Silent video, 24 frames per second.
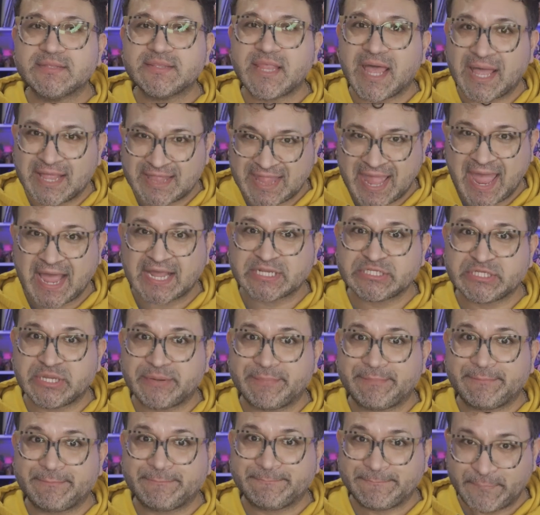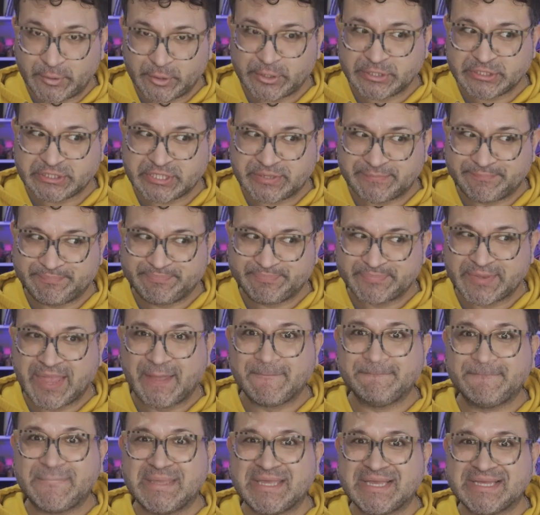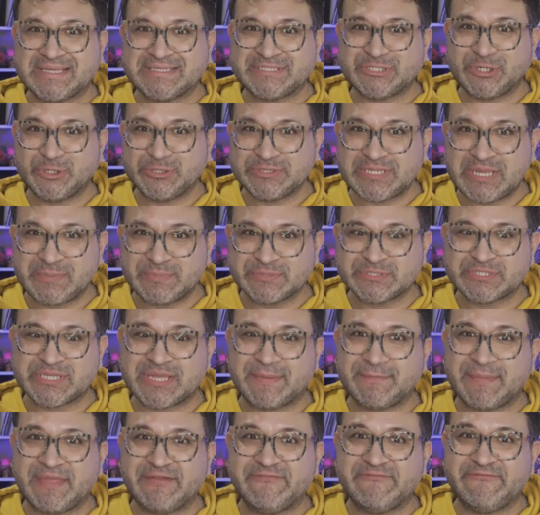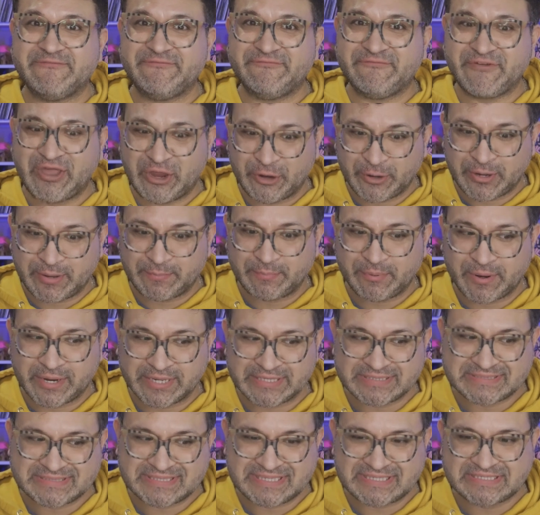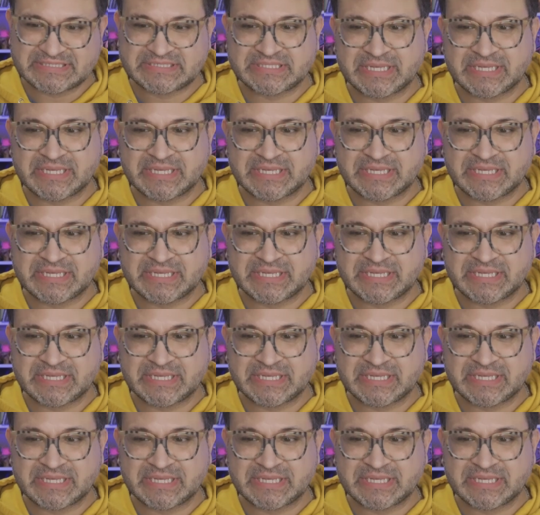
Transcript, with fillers: that's actually pretty cheap because turntables can be very pricey.